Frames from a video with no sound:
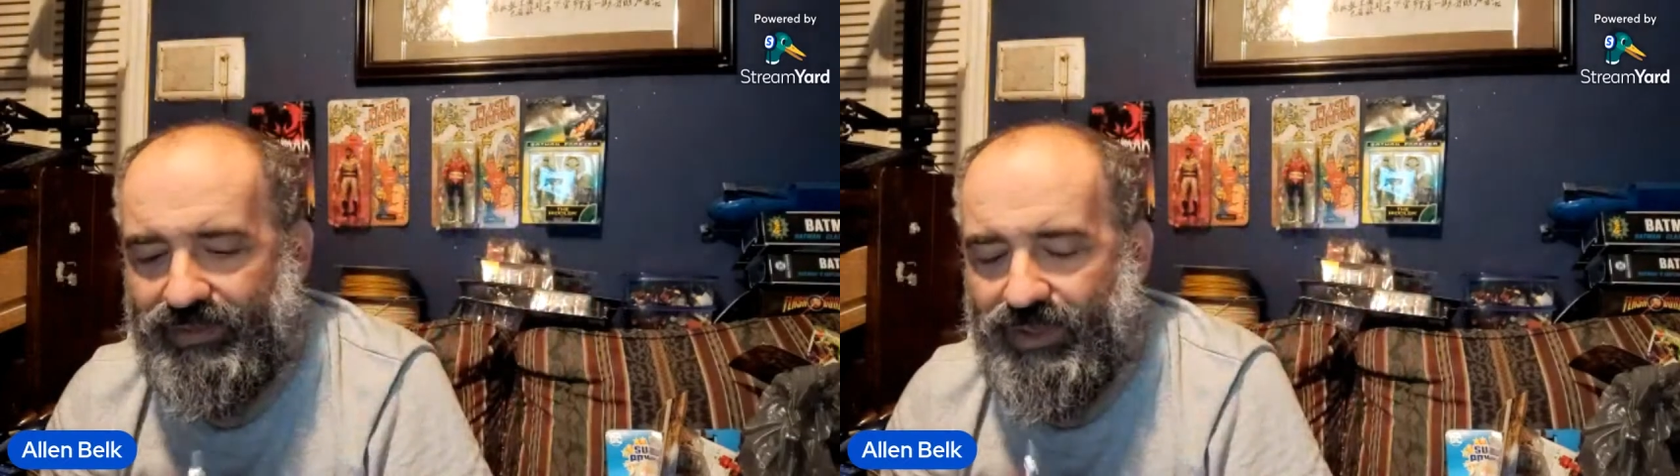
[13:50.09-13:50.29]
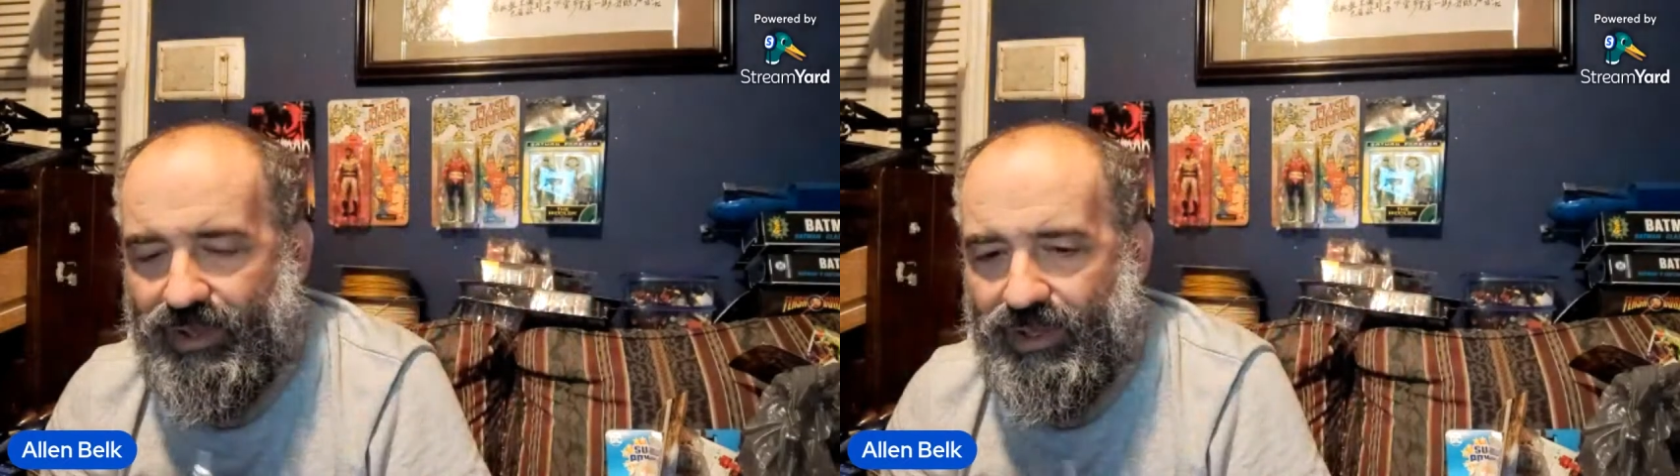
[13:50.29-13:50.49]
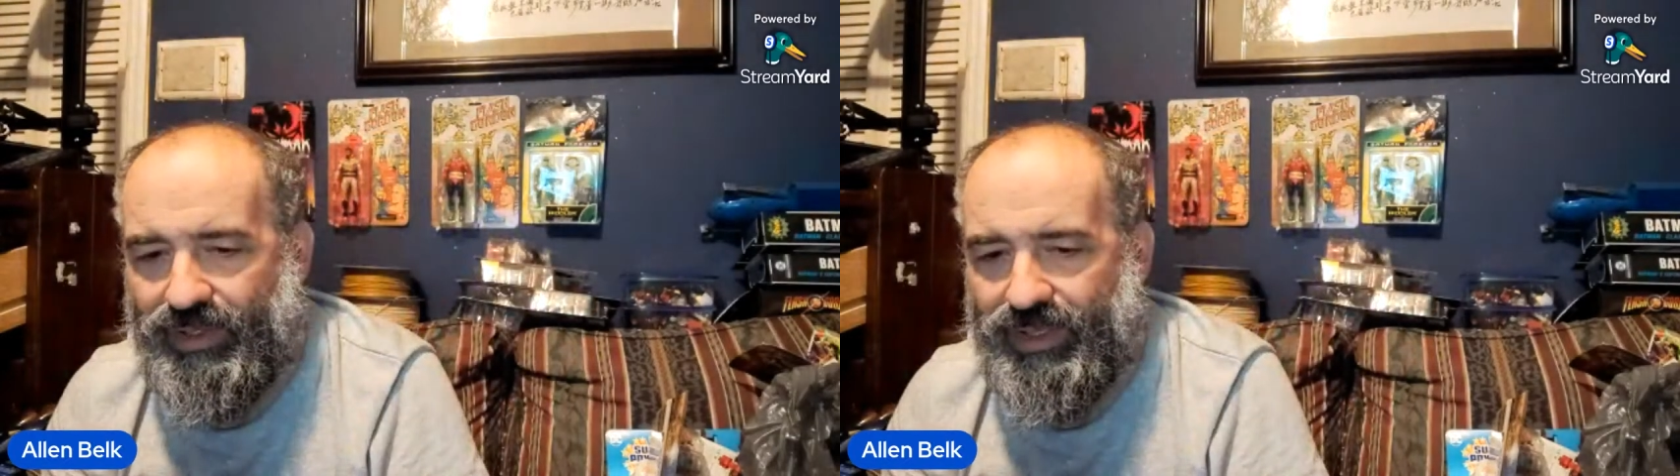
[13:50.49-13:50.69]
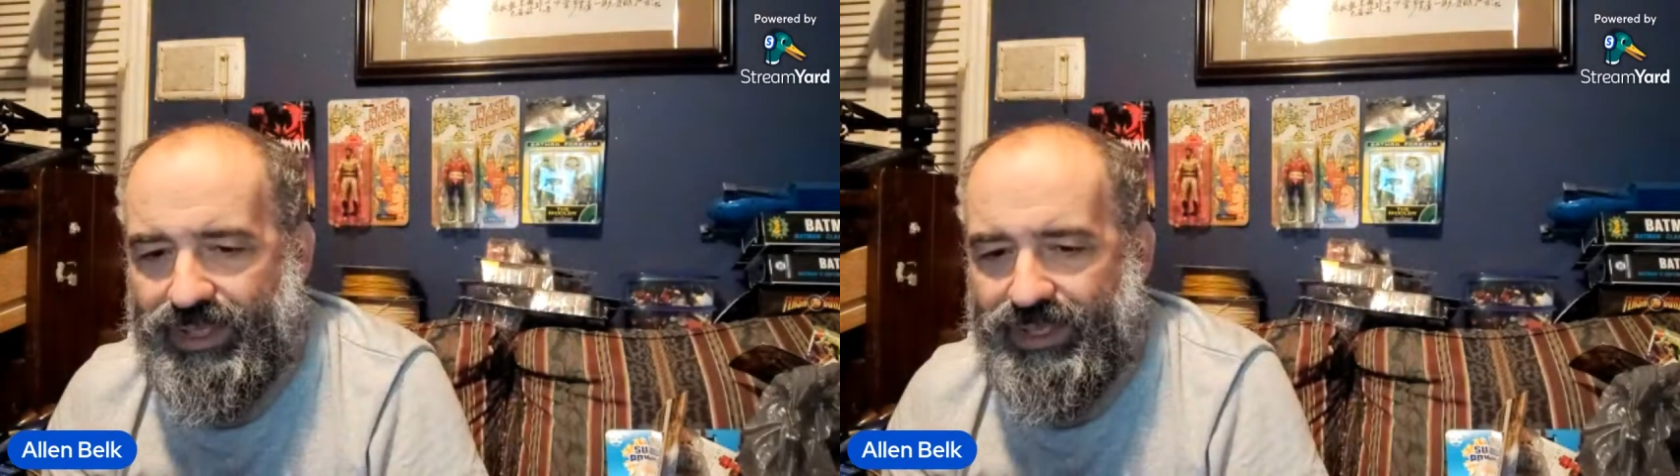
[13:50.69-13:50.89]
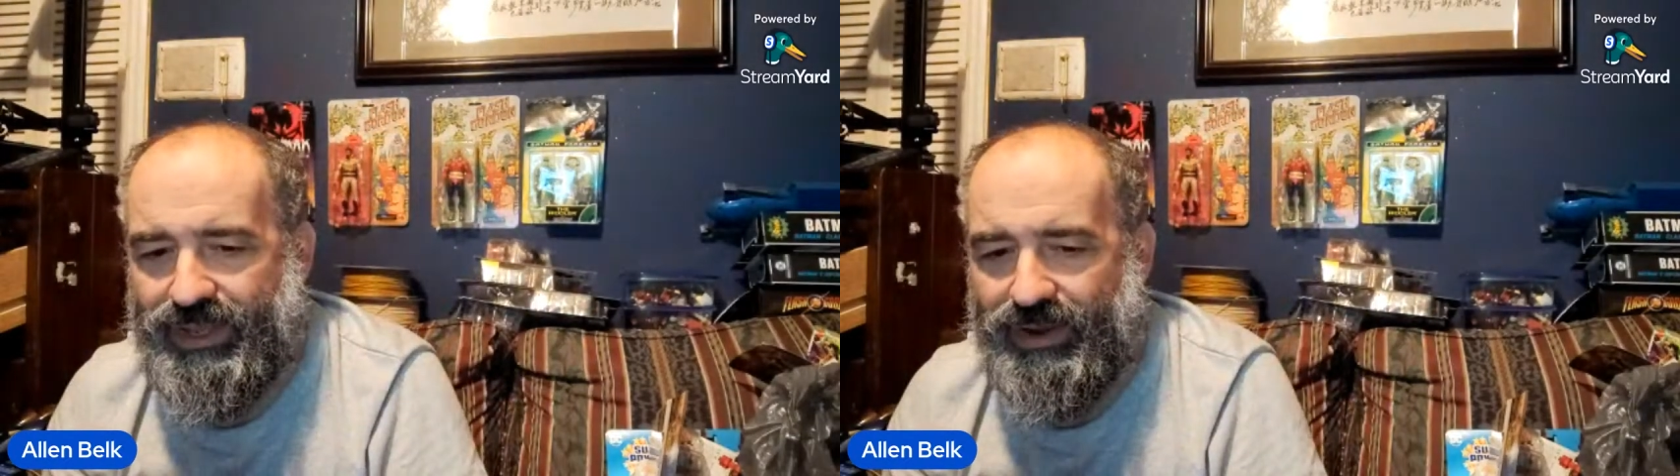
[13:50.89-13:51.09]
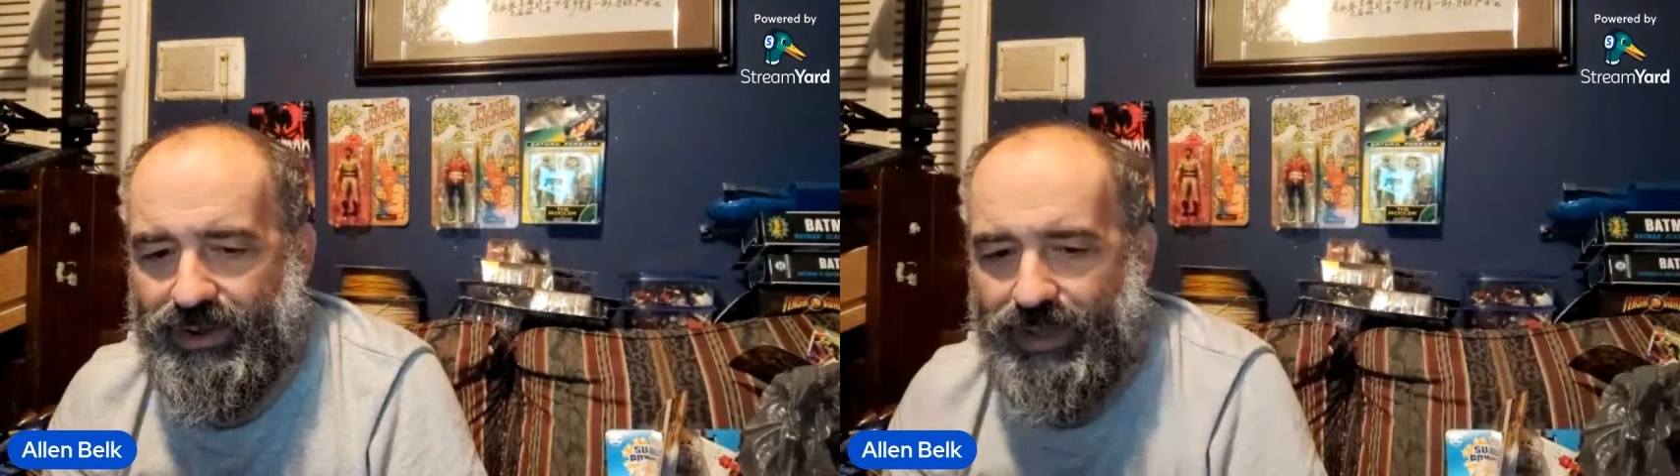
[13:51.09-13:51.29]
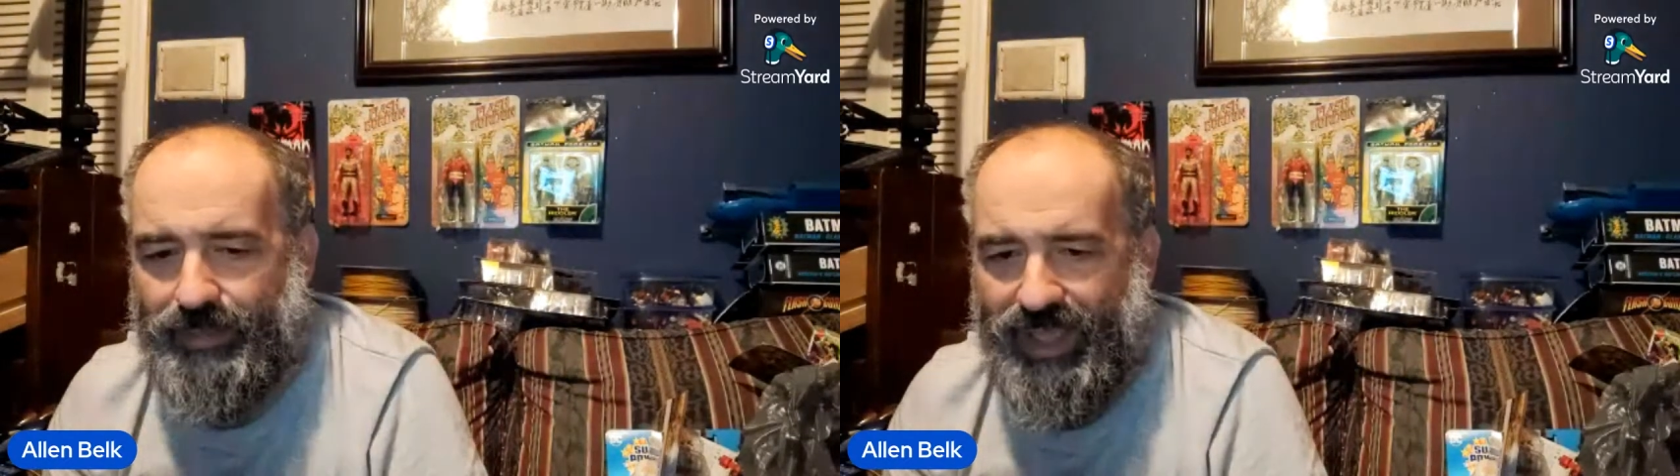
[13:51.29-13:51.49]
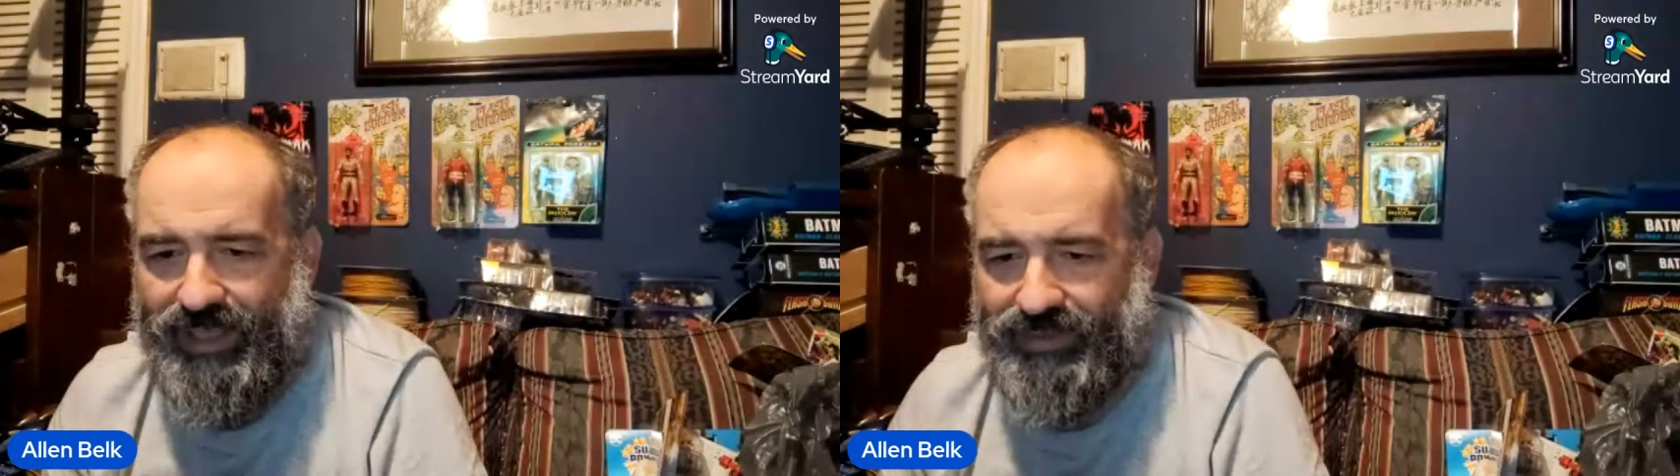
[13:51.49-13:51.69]
all geared up
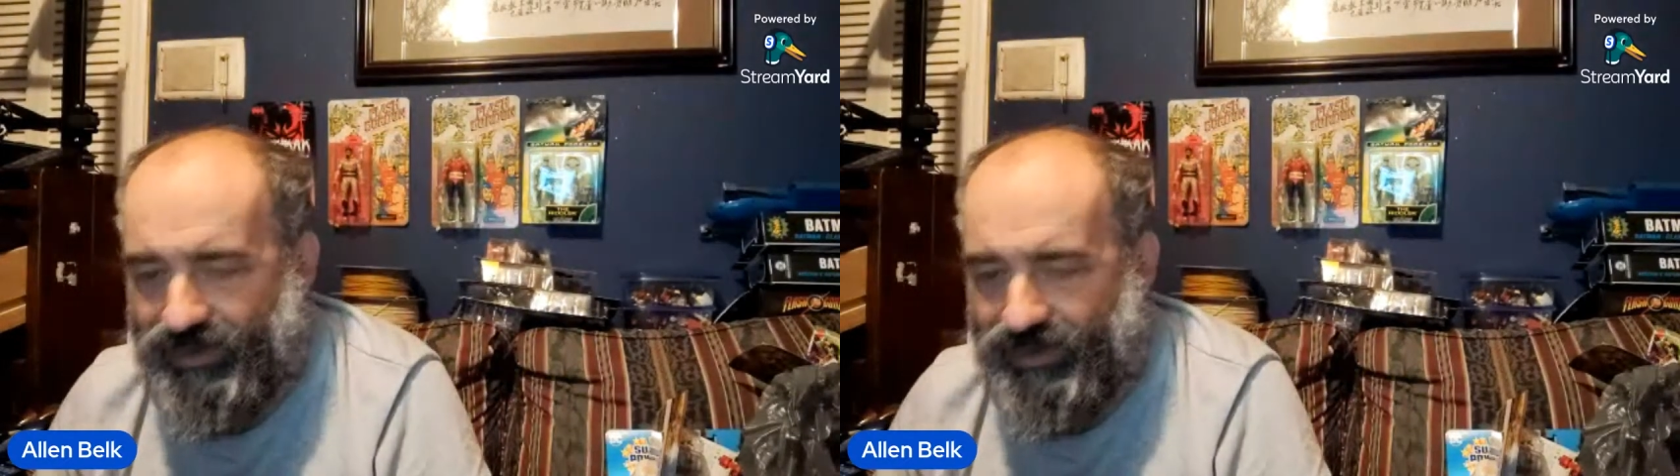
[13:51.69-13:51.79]
as the